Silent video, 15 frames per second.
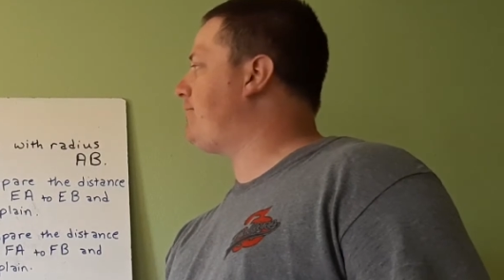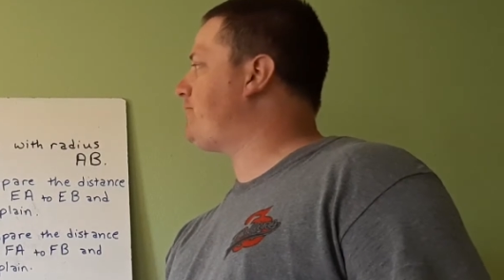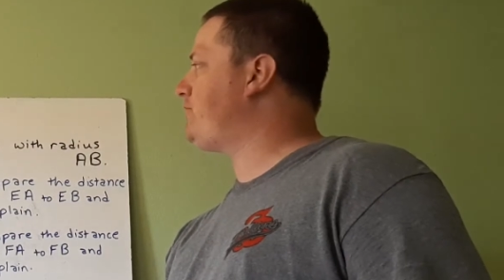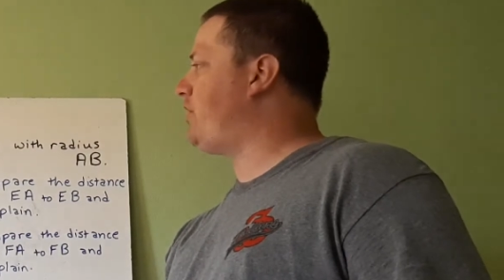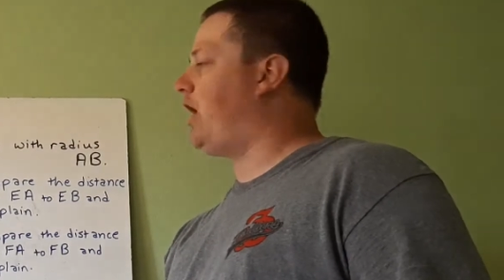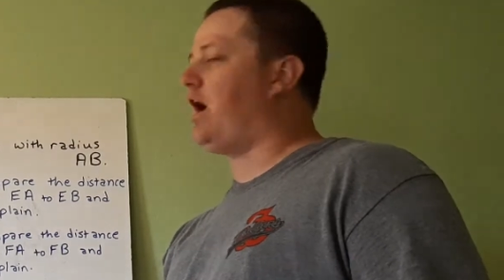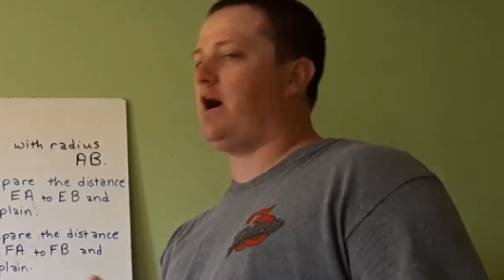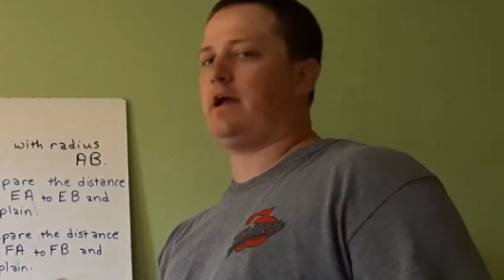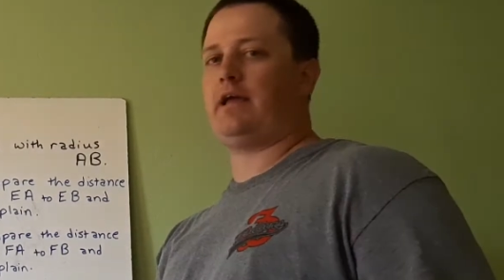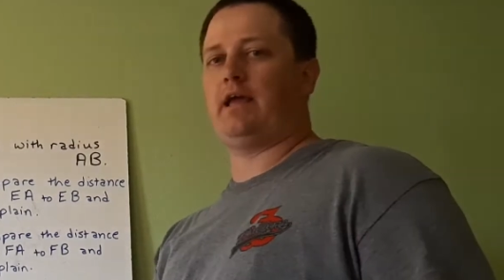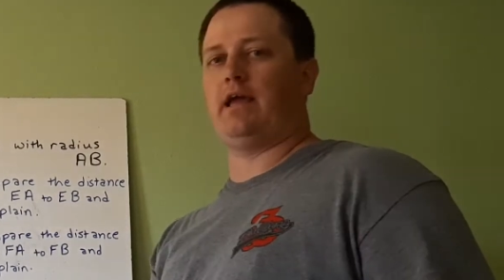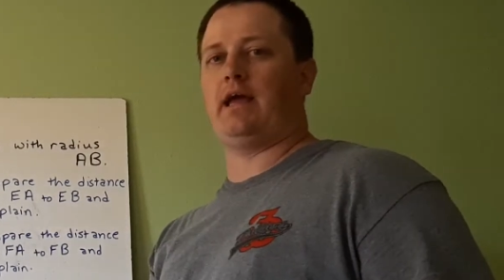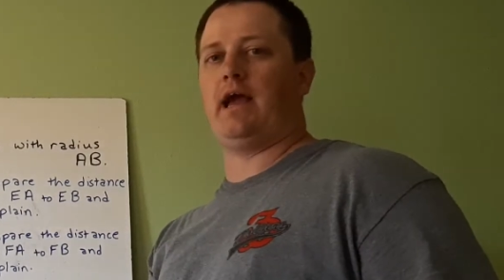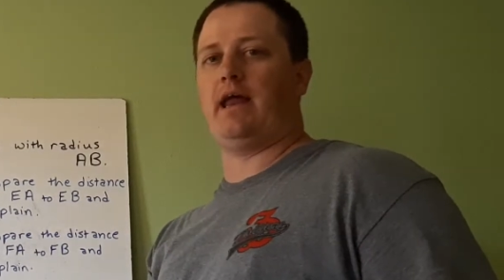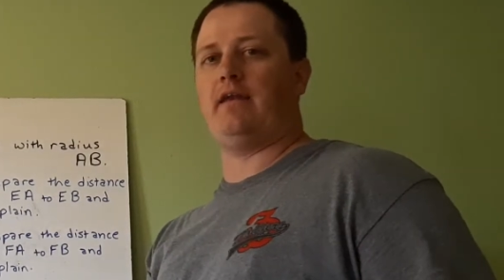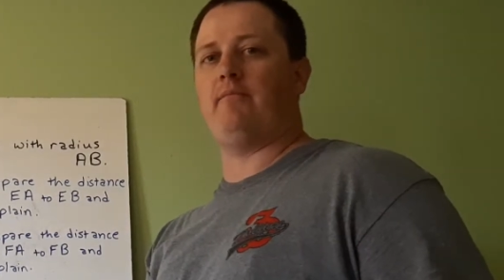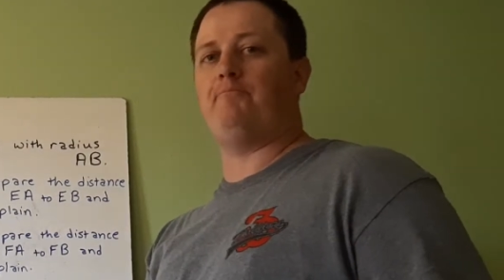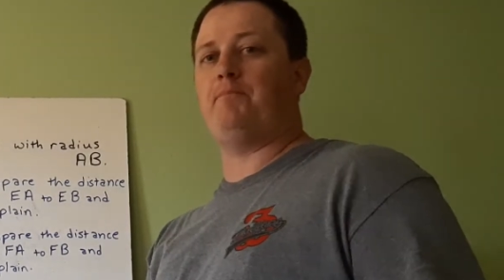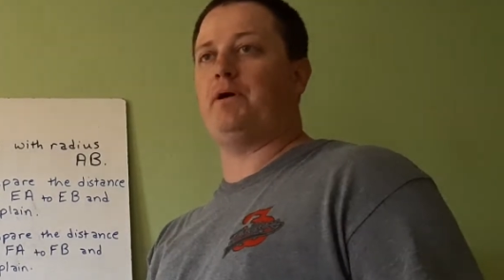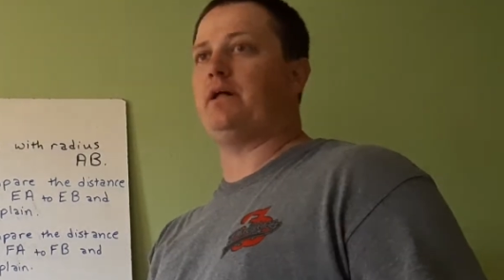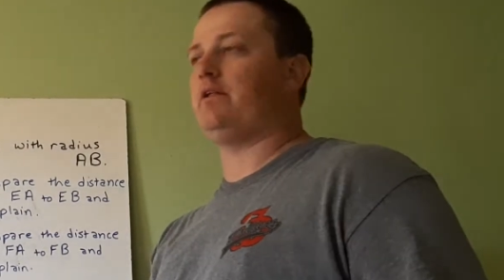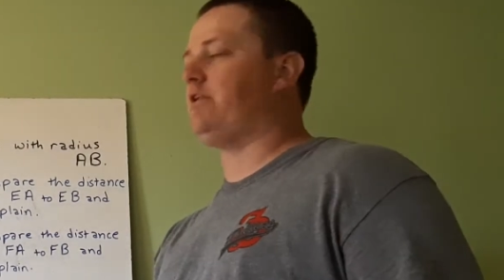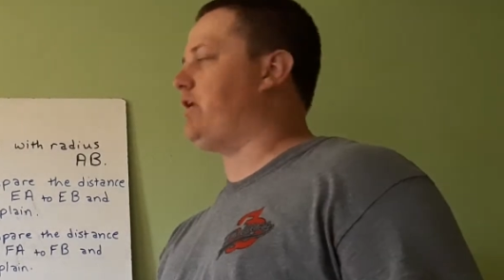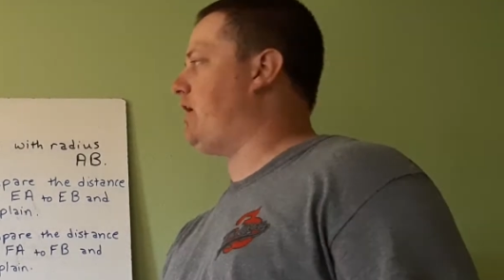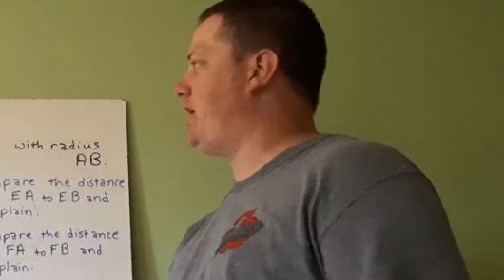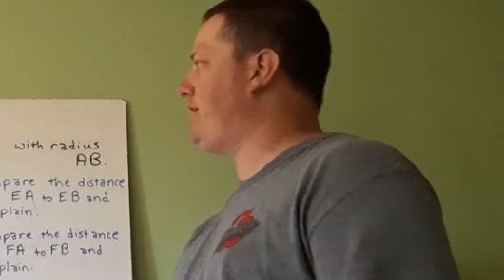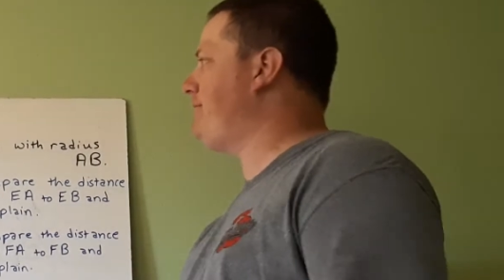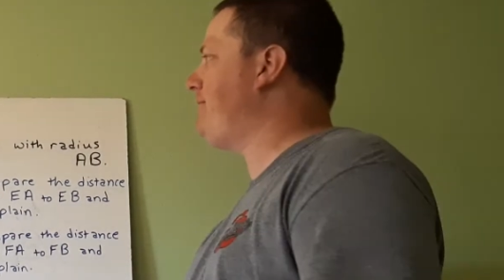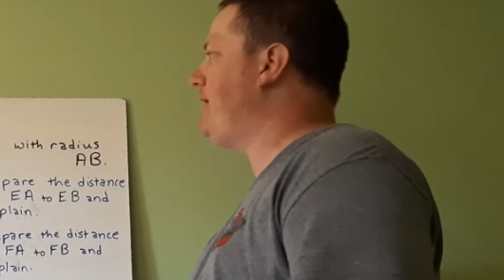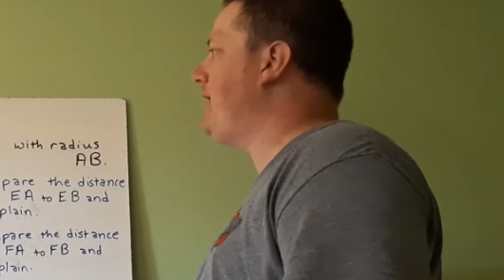talk and kind of build
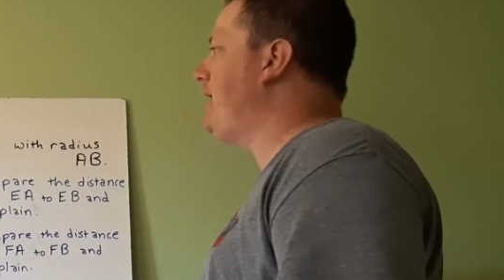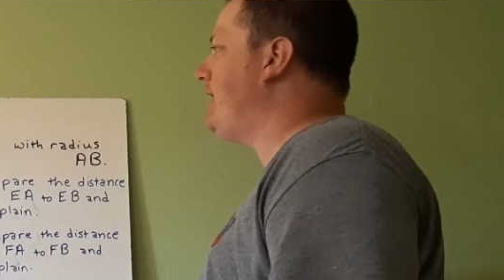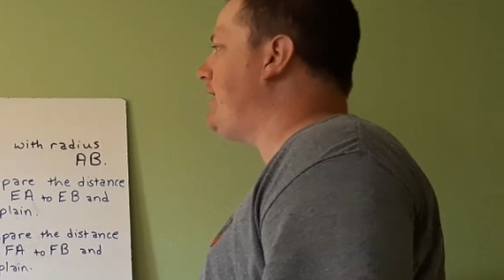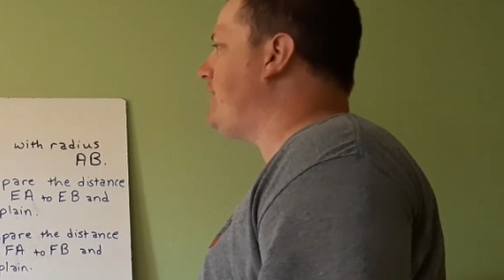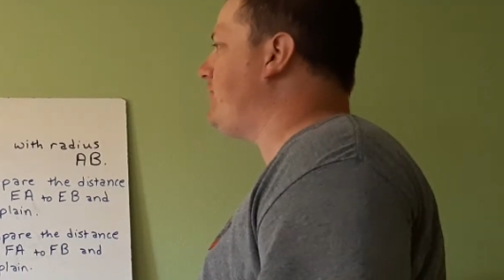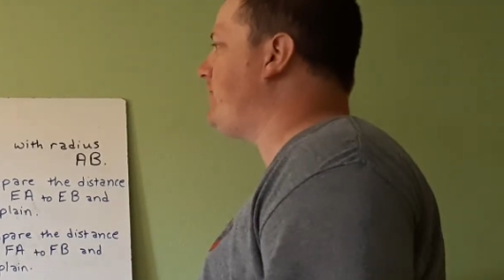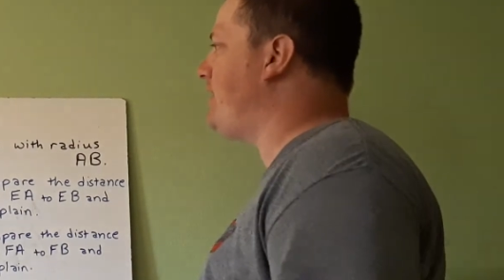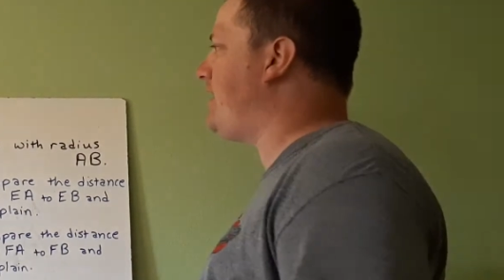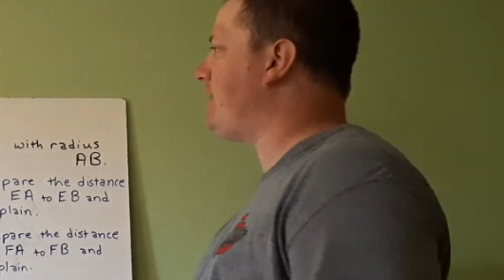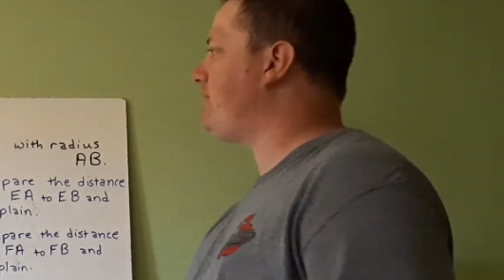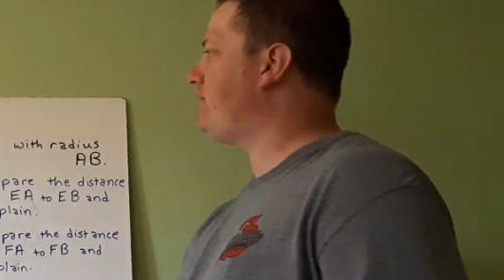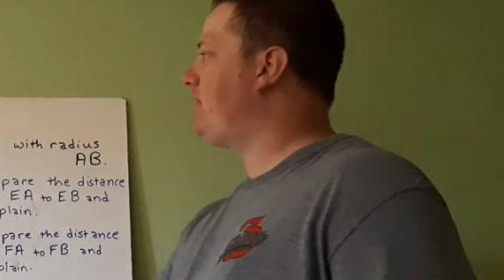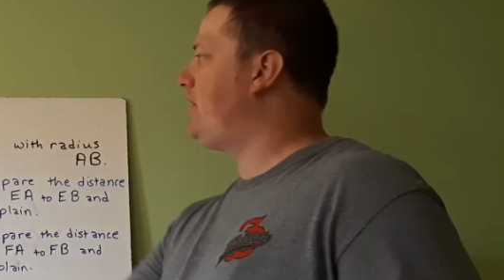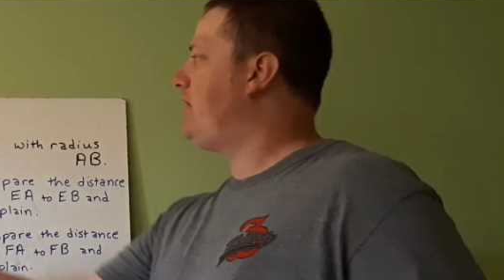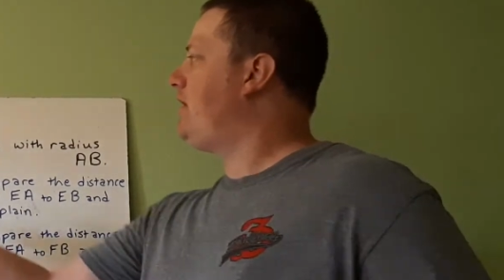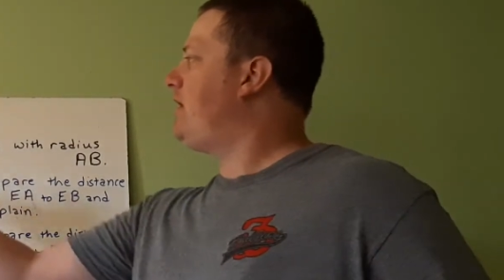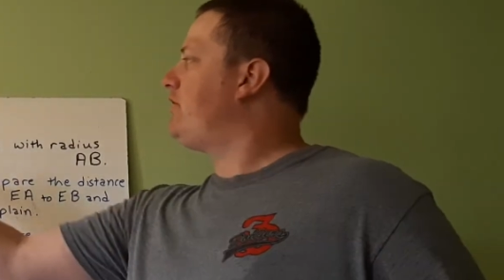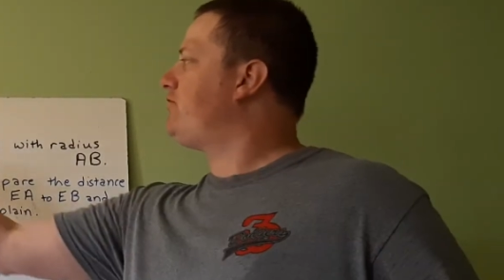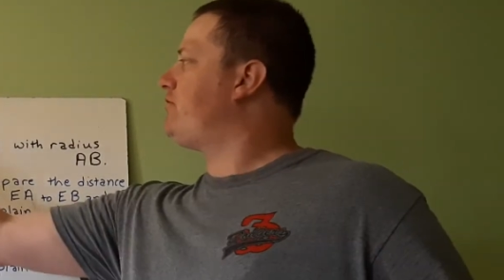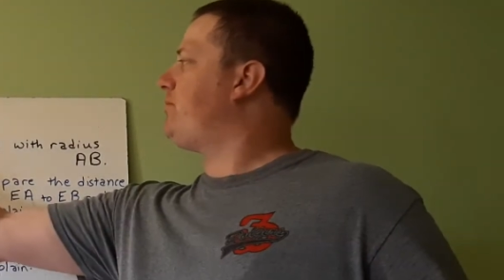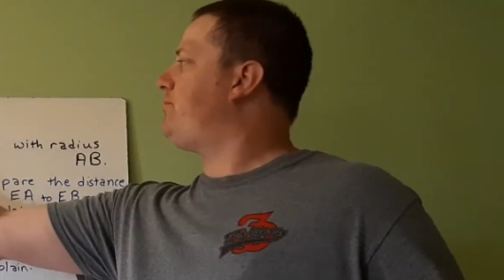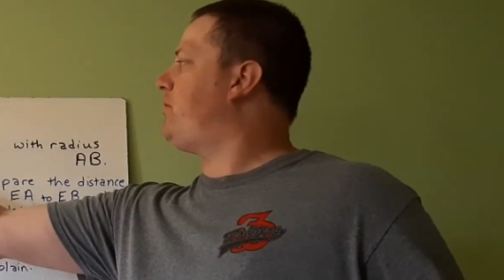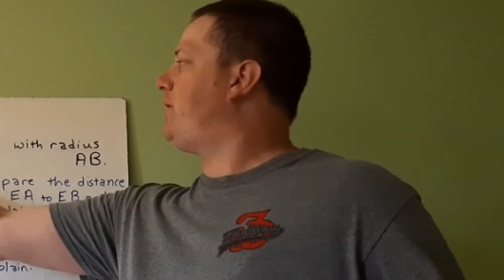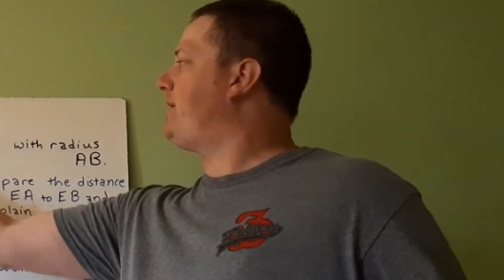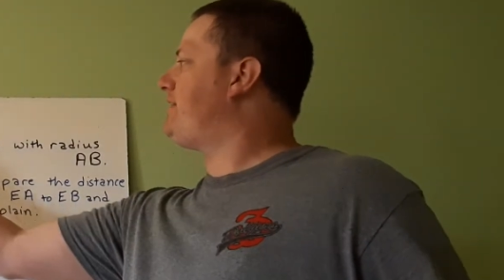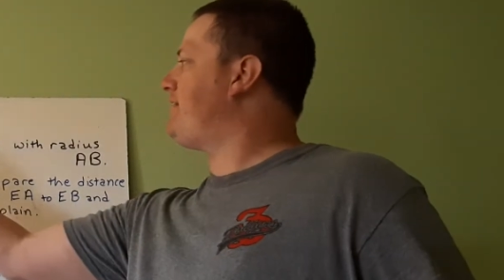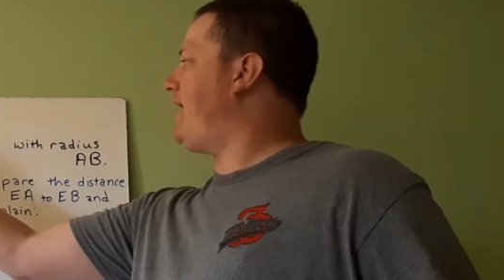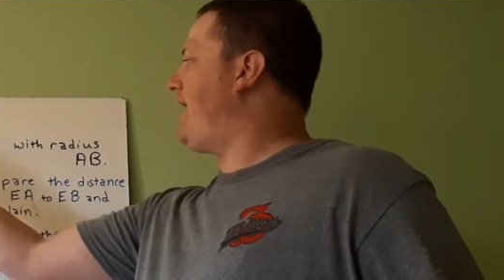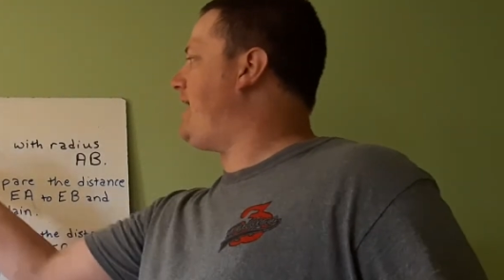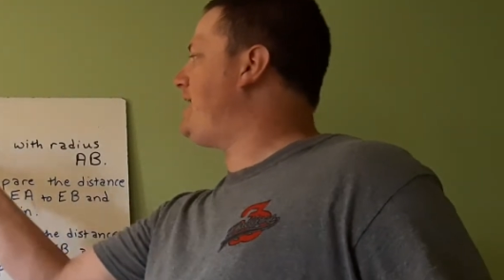on, is this. So points
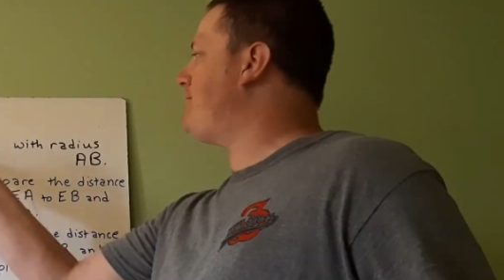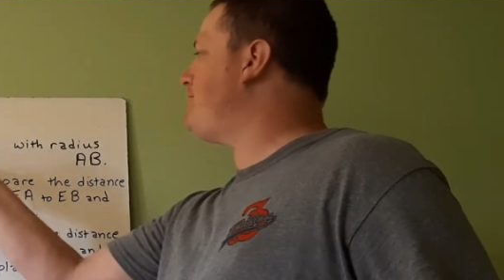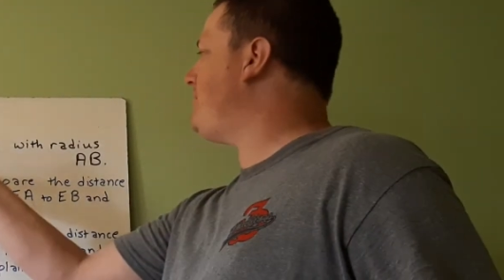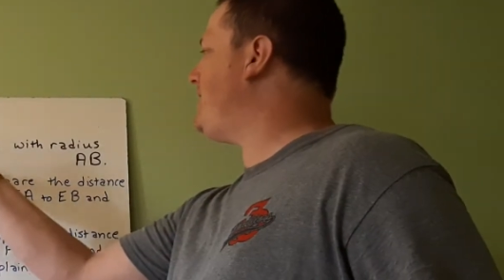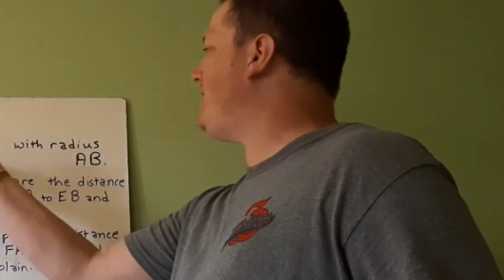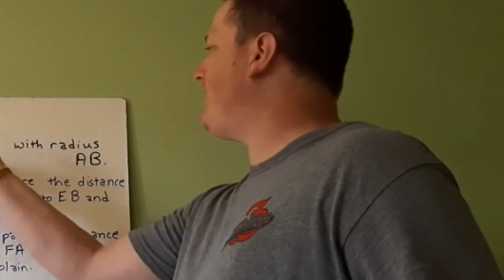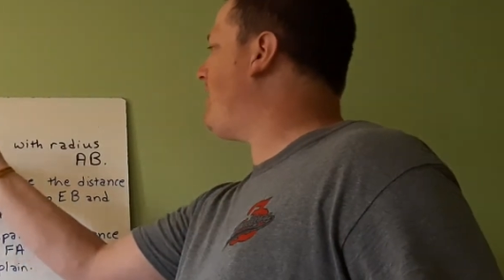A and B